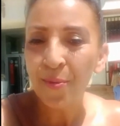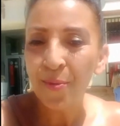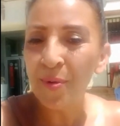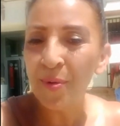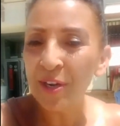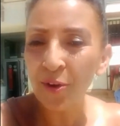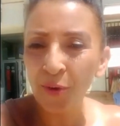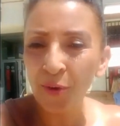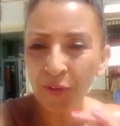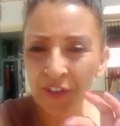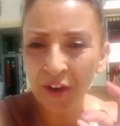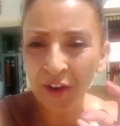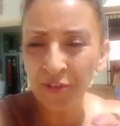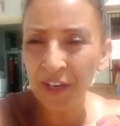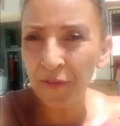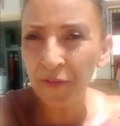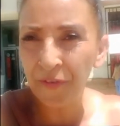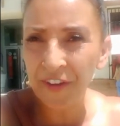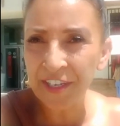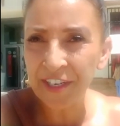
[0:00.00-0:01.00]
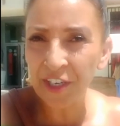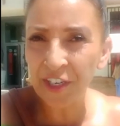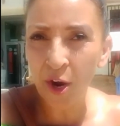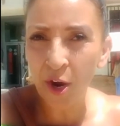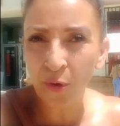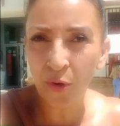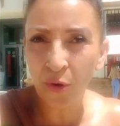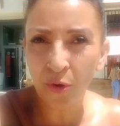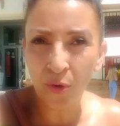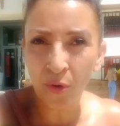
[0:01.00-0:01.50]
We also do
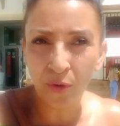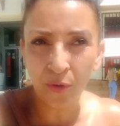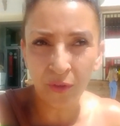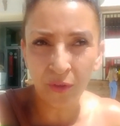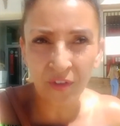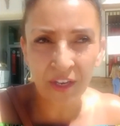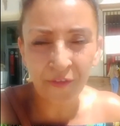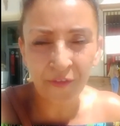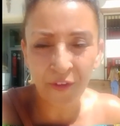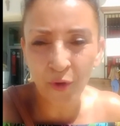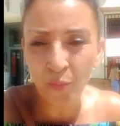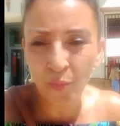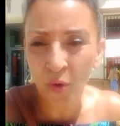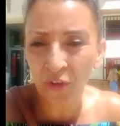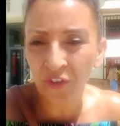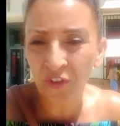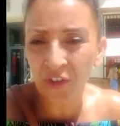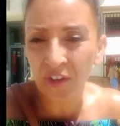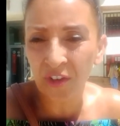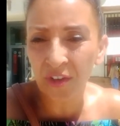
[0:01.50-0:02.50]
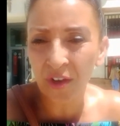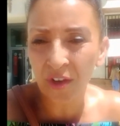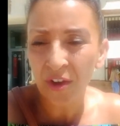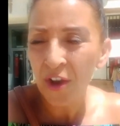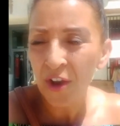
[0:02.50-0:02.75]
video calls if you want to